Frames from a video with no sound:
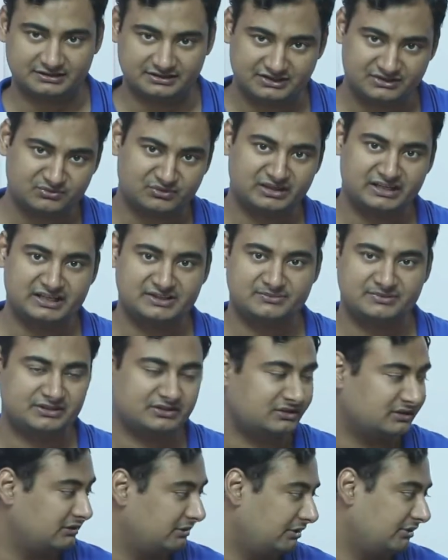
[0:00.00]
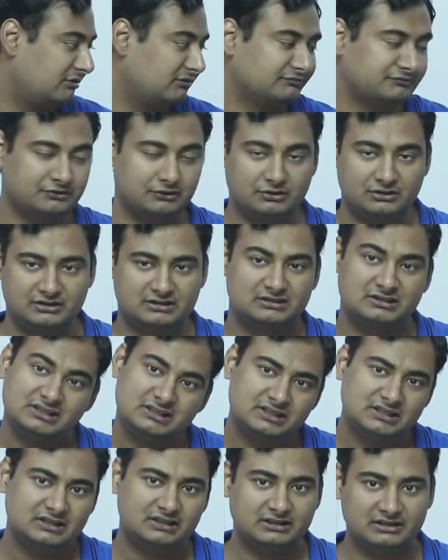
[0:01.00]
This one has been going on for
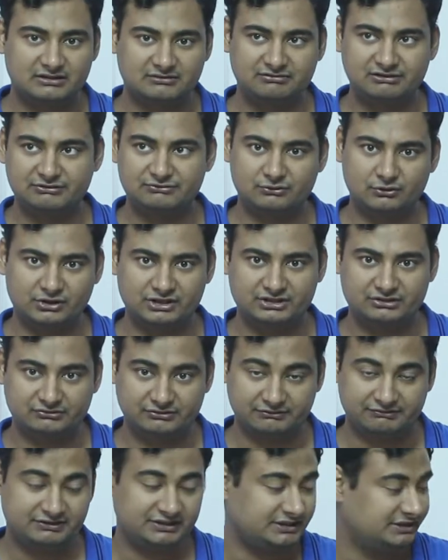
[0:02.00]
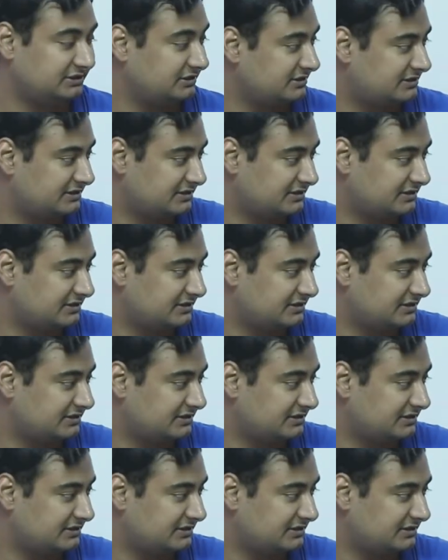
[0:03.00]
roughly 40 to 50 years.